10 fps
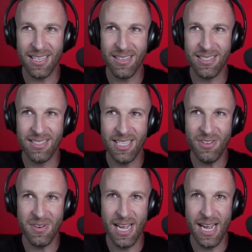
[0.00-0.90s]
it's still
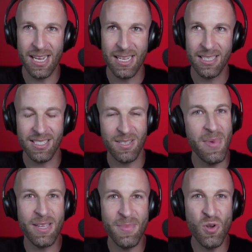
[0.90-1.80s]
not doesn't
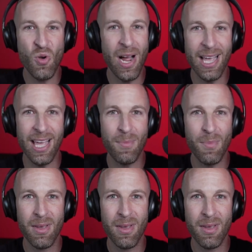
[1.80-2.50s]
make me who I am.